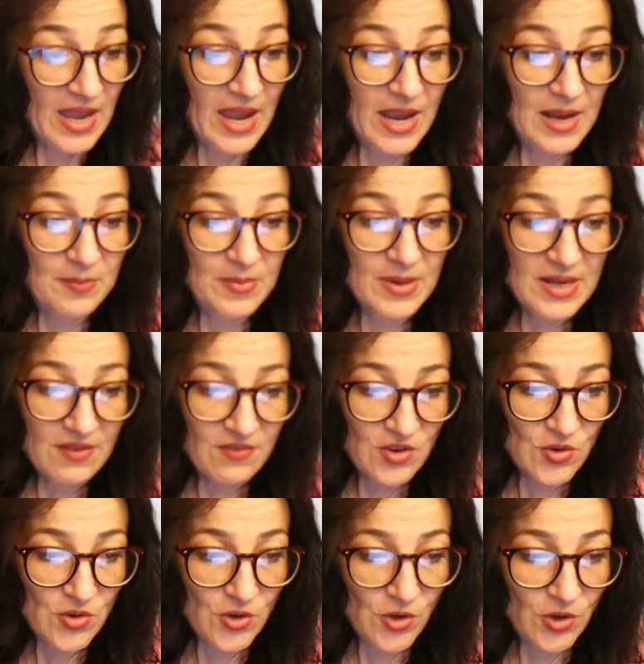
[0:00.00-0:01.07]
And believe it
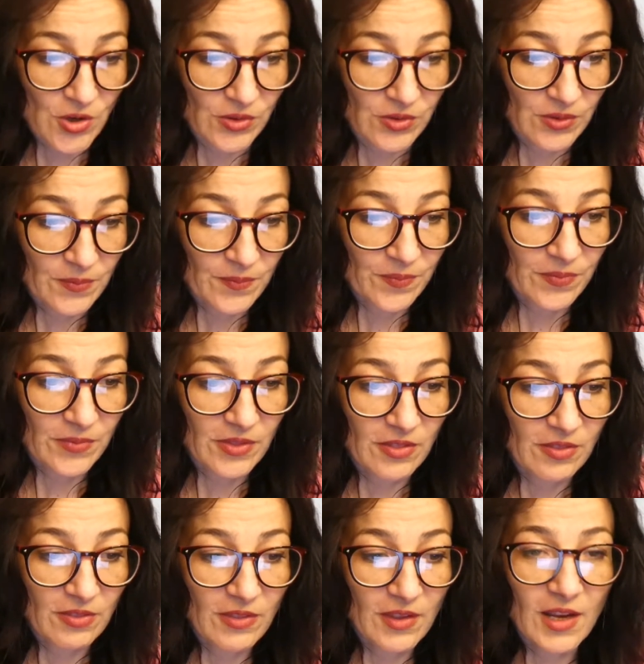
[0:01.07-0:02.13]
or not,
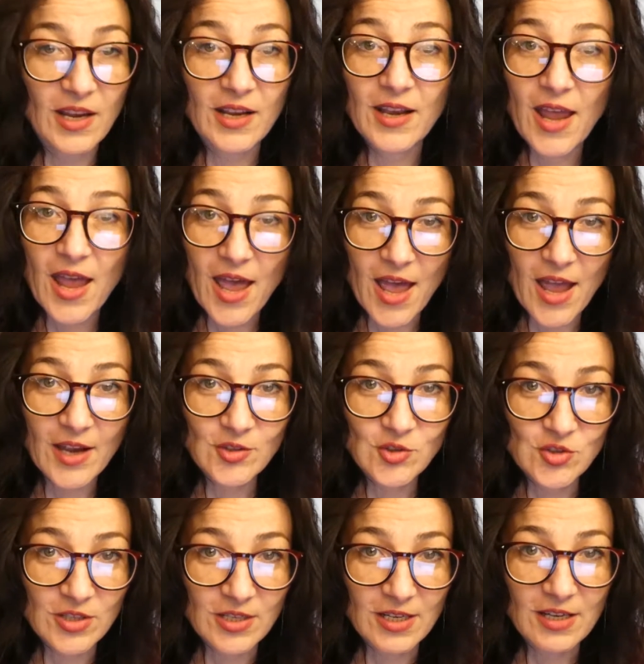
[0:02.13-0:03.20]
it
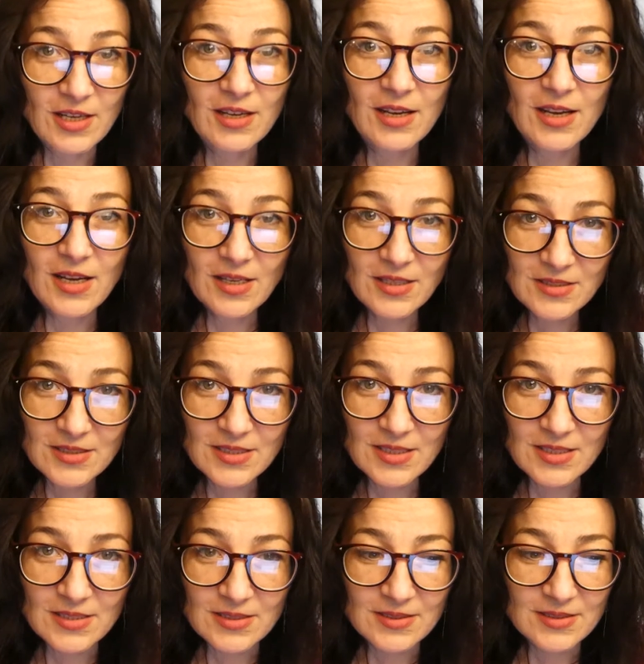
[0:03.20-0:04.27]
actually
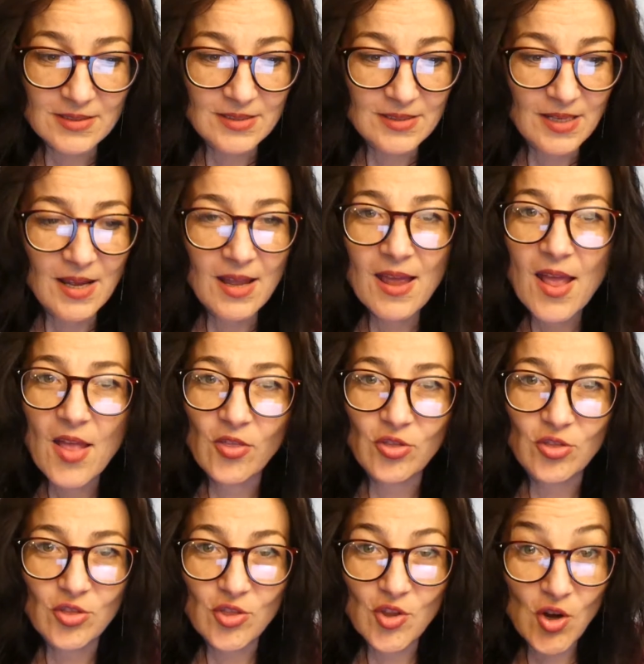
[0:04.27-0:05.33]
exists.
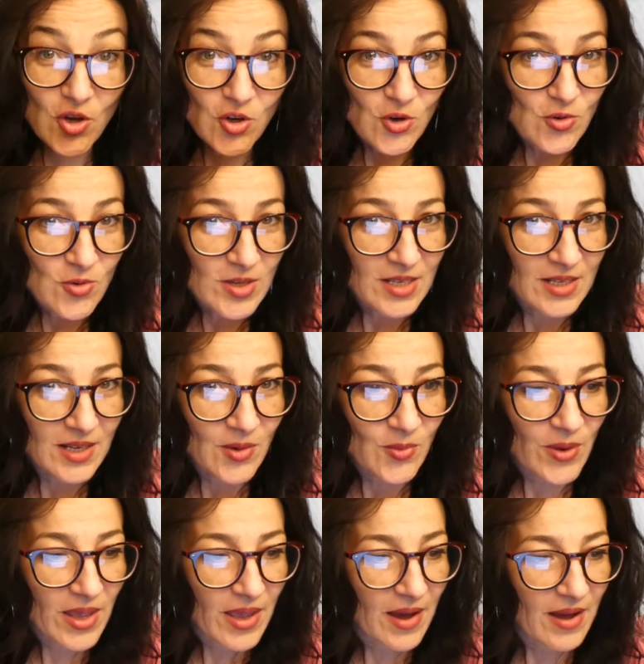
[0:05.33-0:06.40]
Not only that
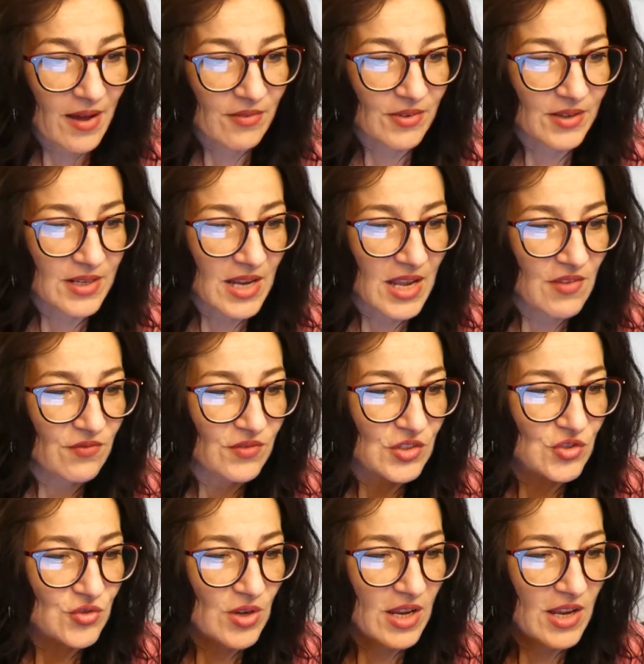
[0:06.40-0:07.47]
we have an
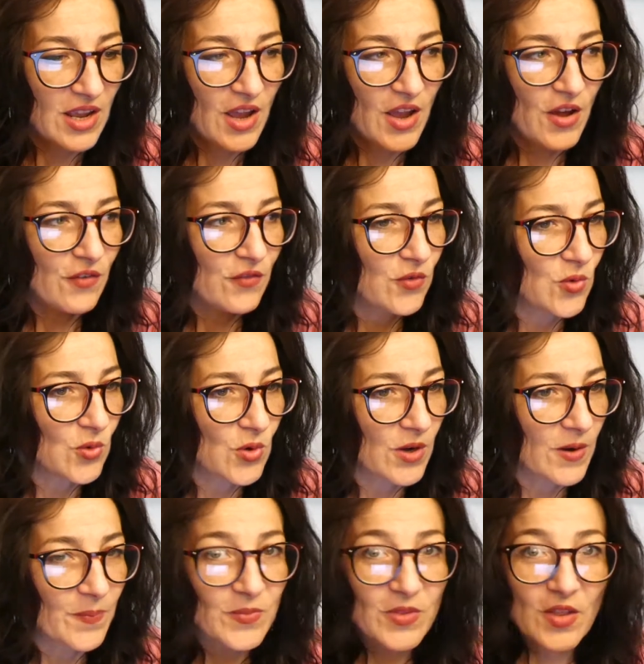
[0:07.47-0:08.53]
inventory for